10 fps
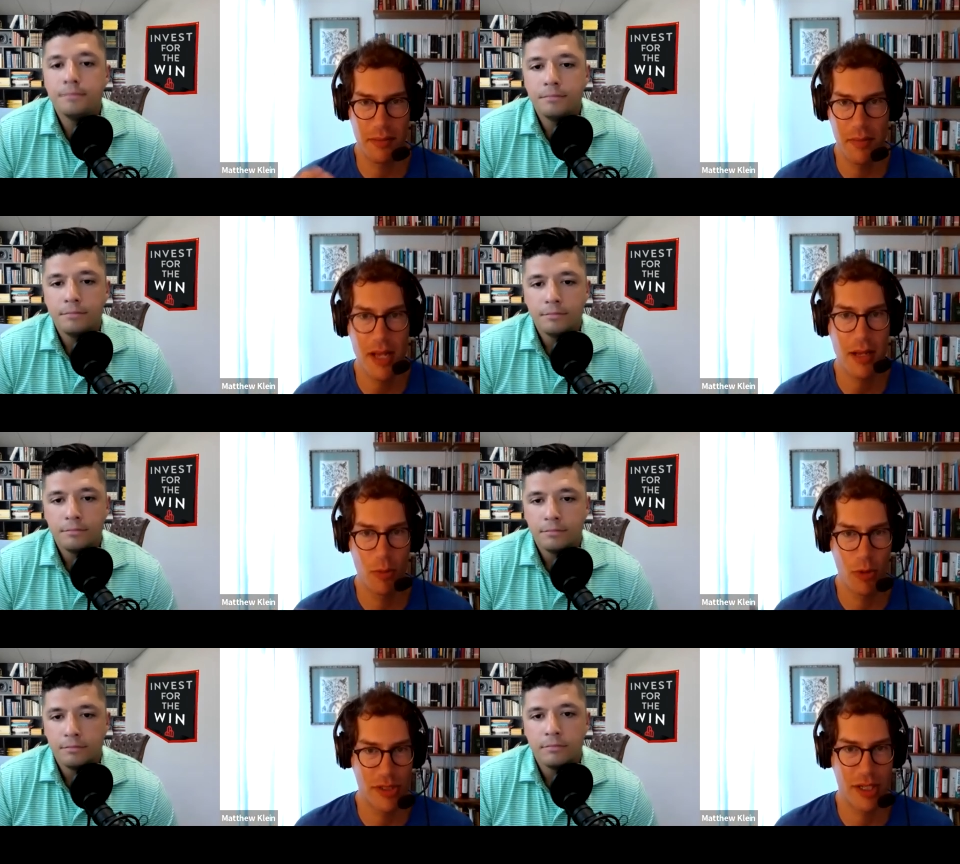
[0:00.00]
Speaker 1: make
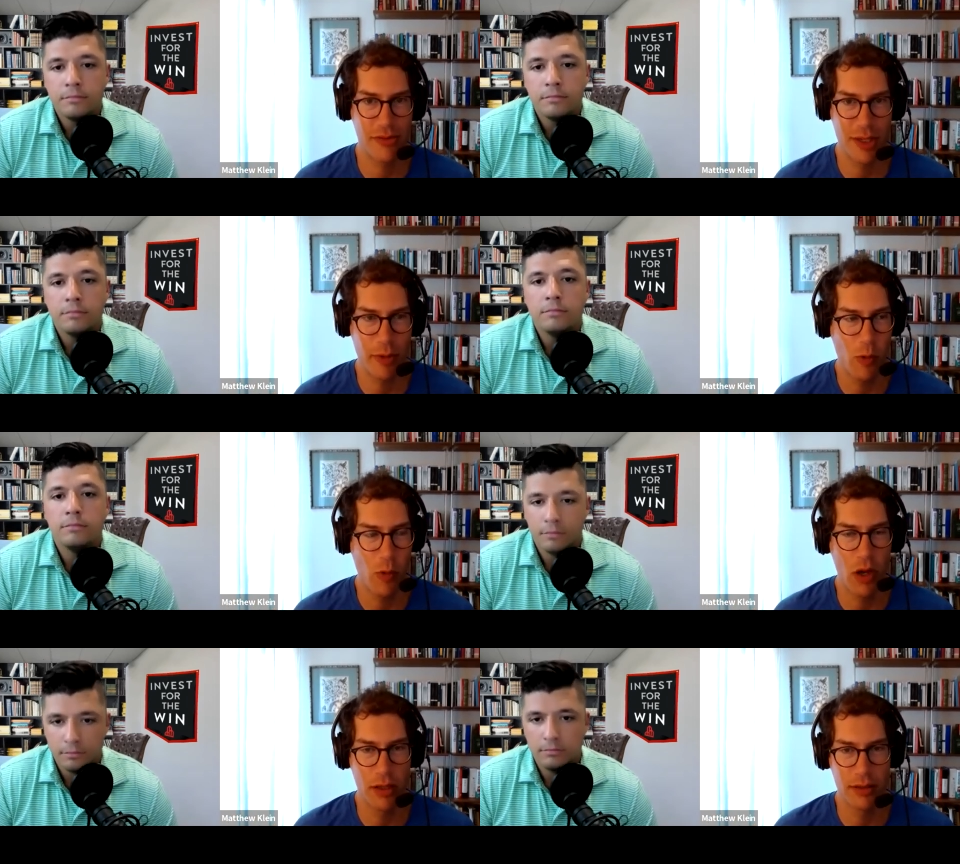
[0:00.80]
more stuff that we
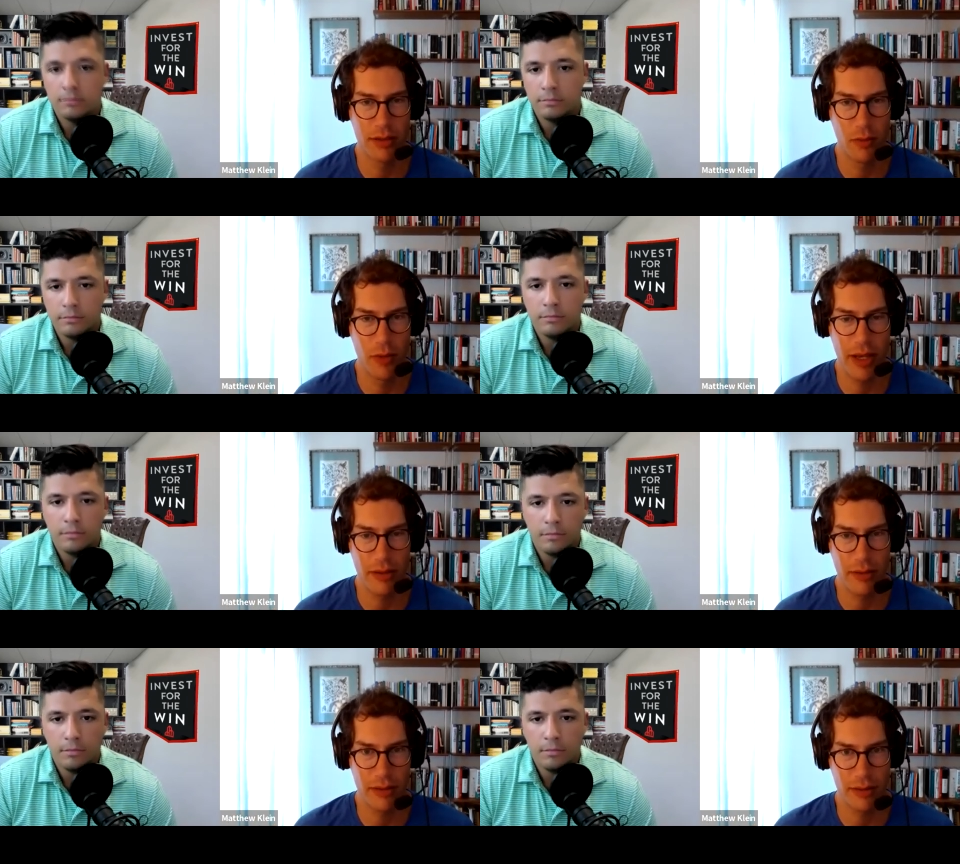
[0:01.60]
want
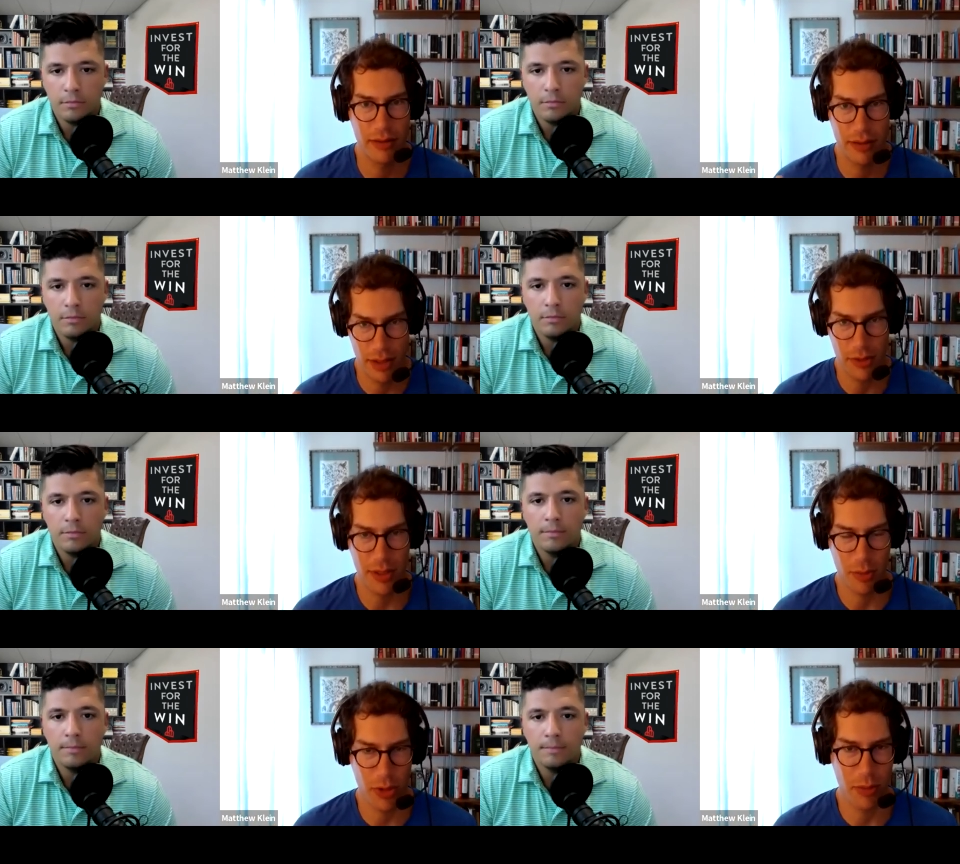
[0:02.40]
without
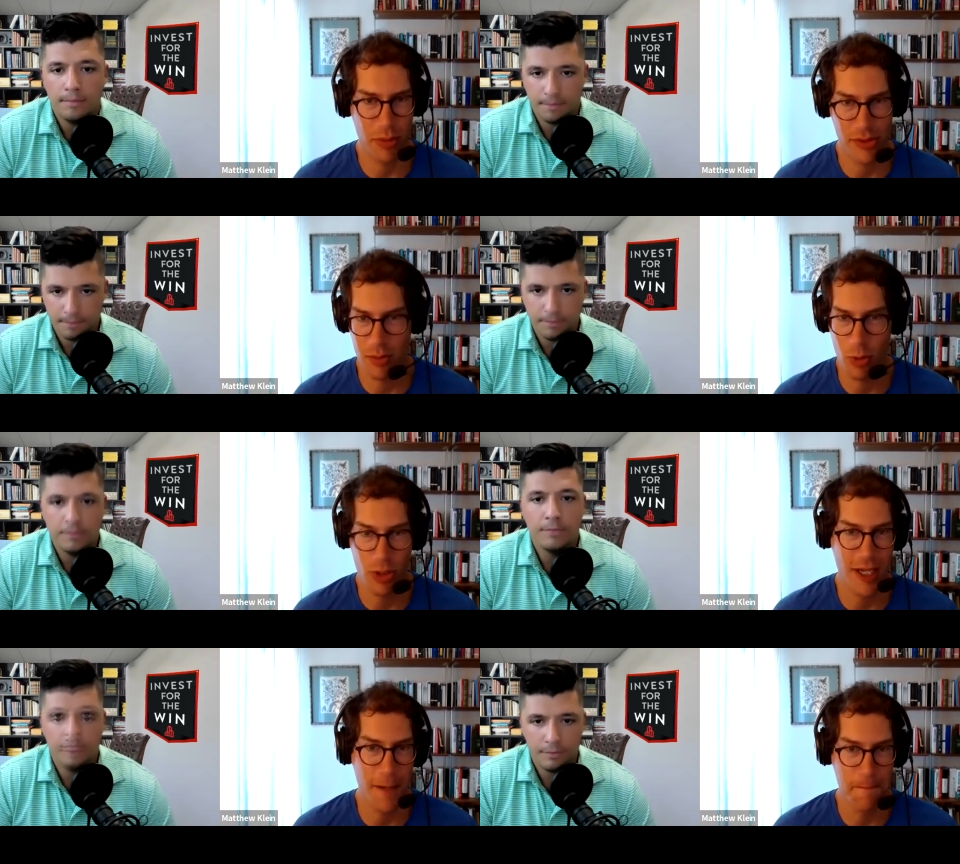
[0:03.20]
using more inputs and more
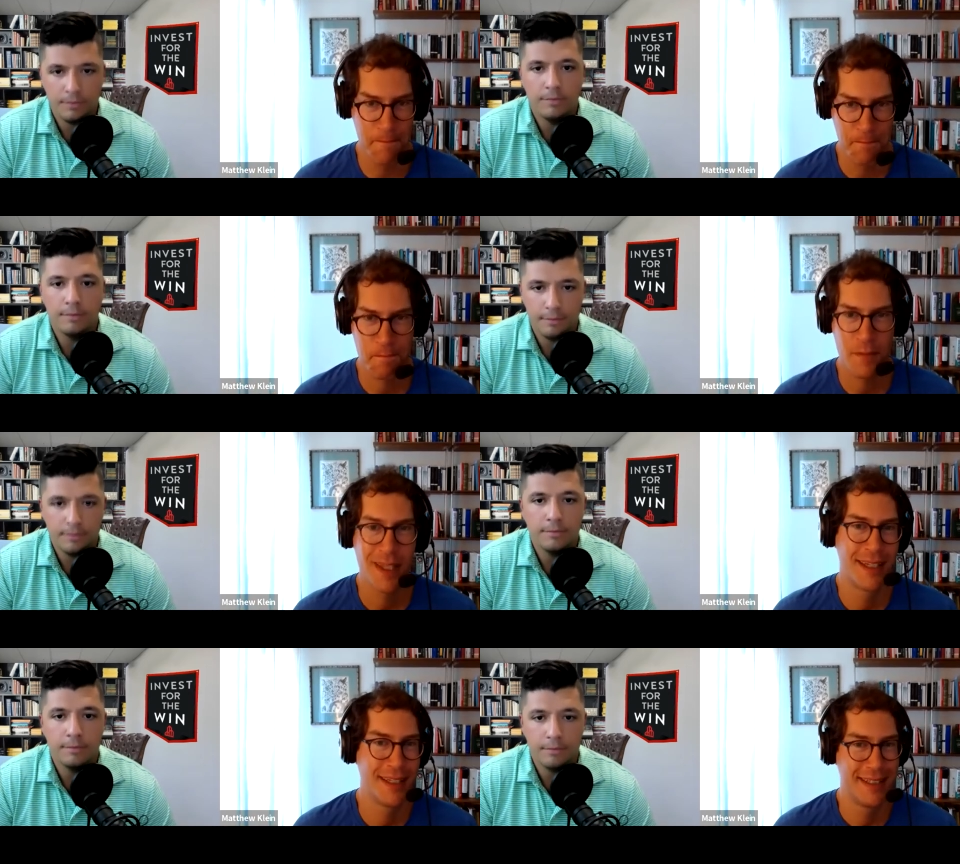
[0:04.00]
time.
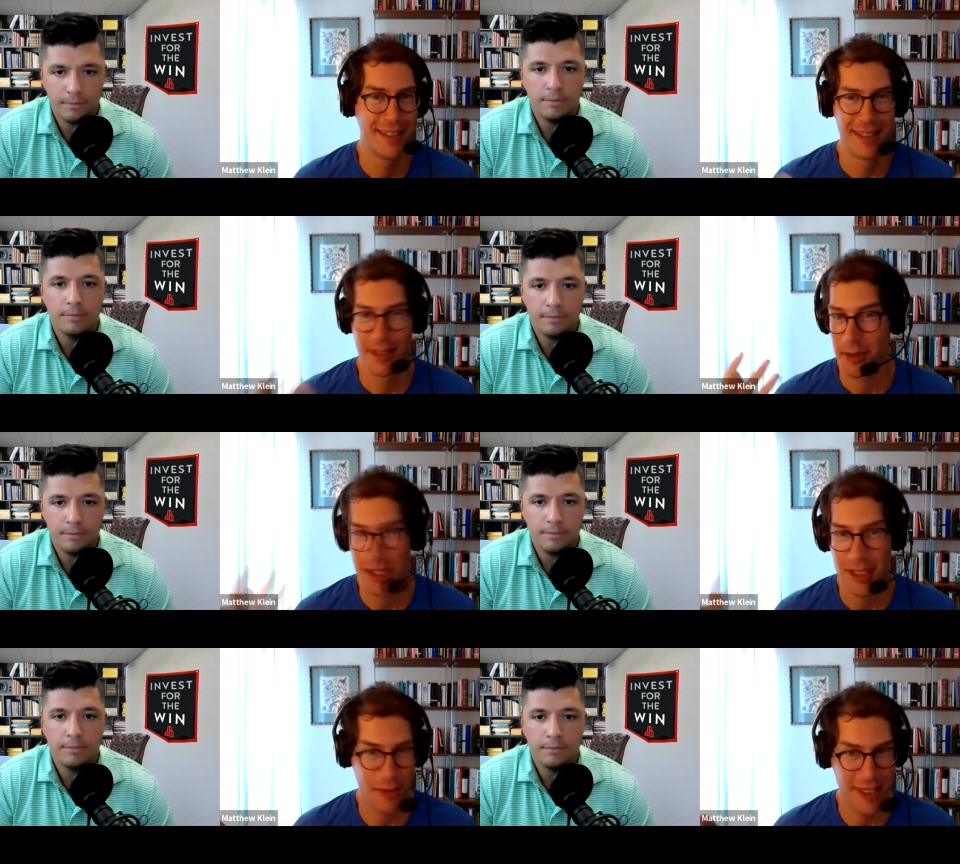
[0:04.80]
There are
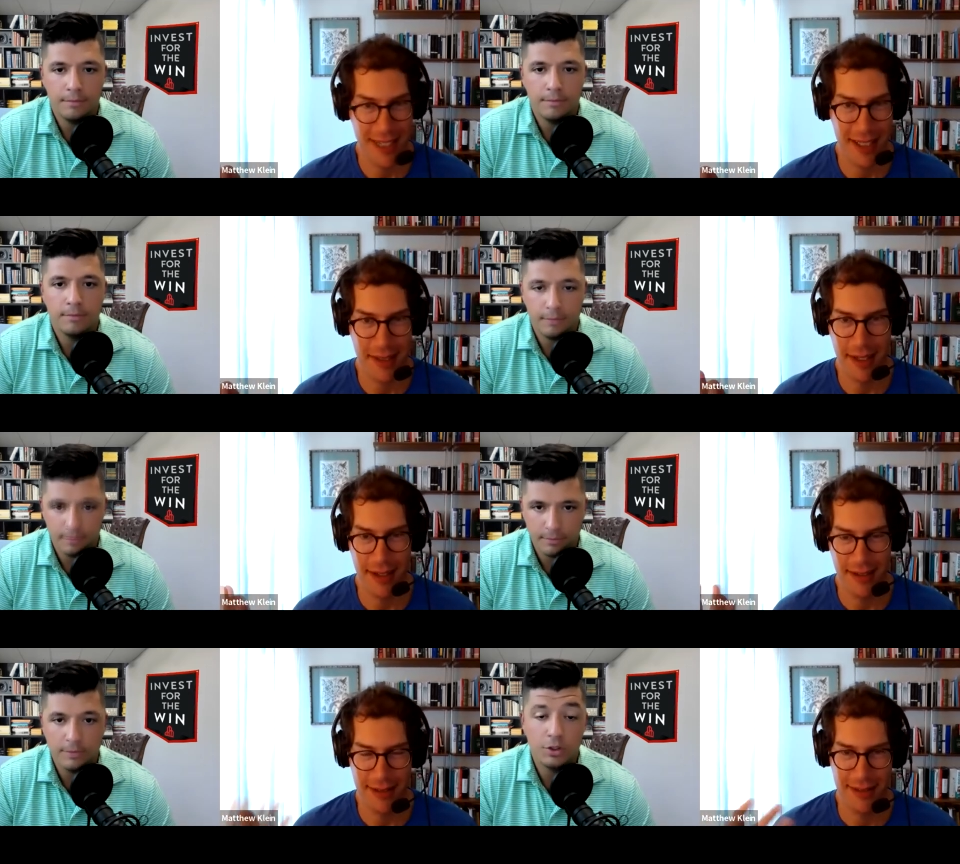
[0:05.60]
lots of ways to get
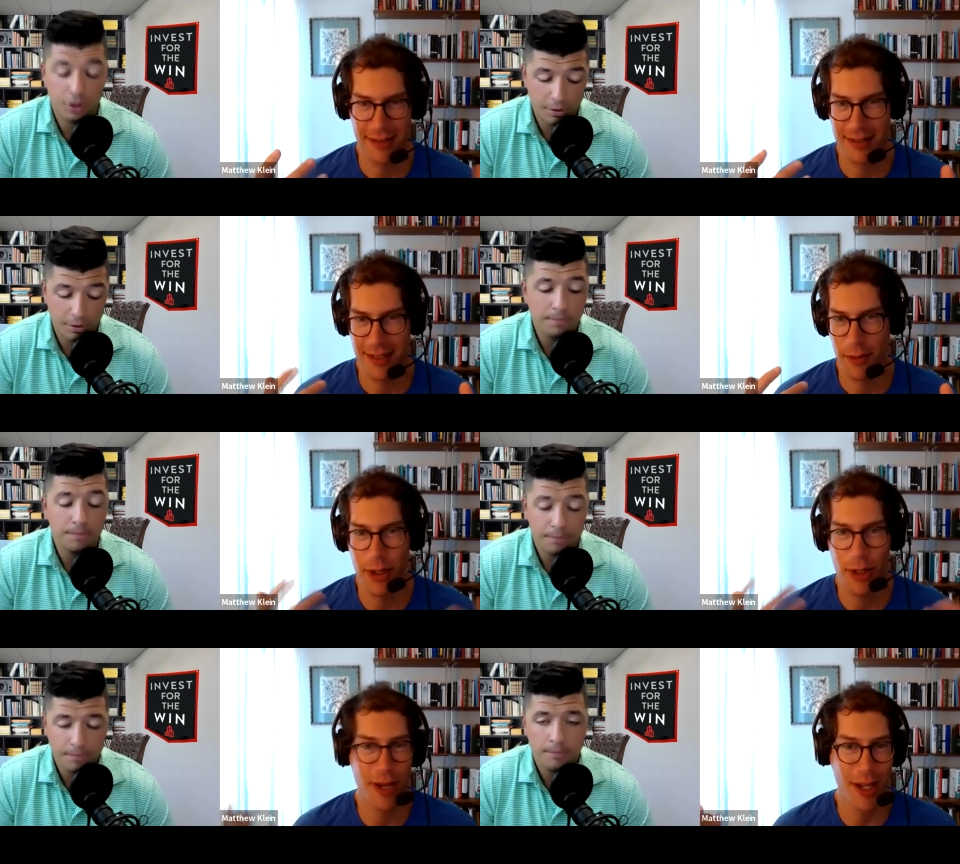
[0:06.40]
there sure. if
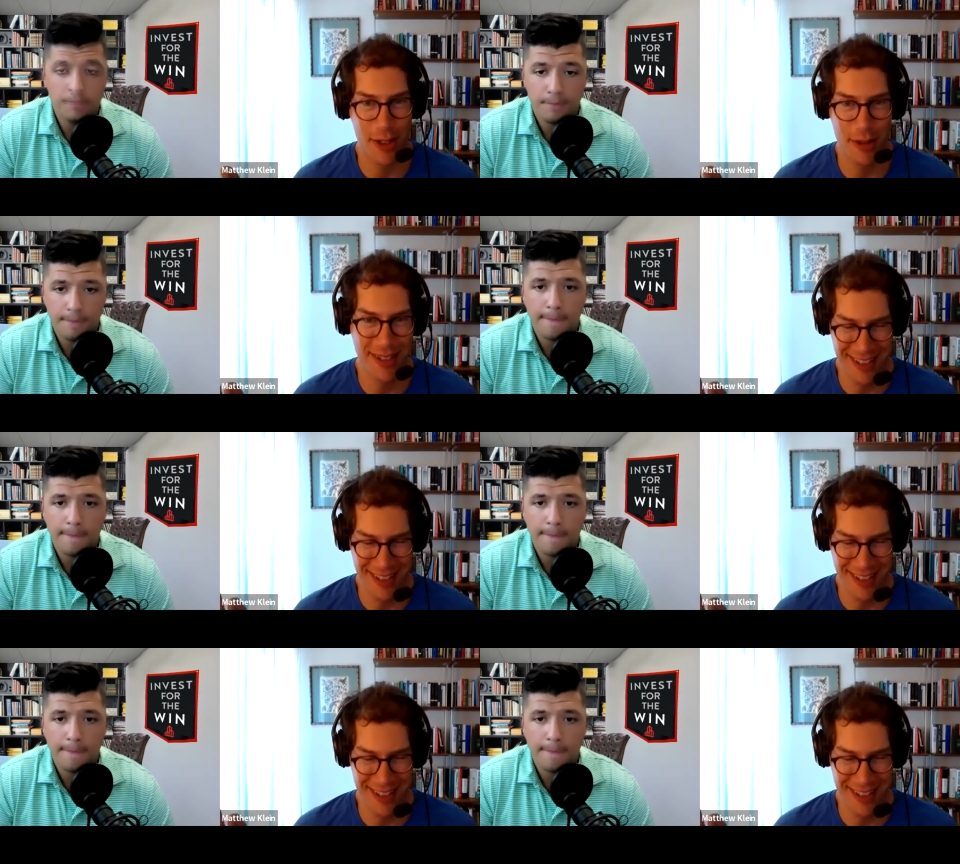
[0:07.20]
we knew how to do it,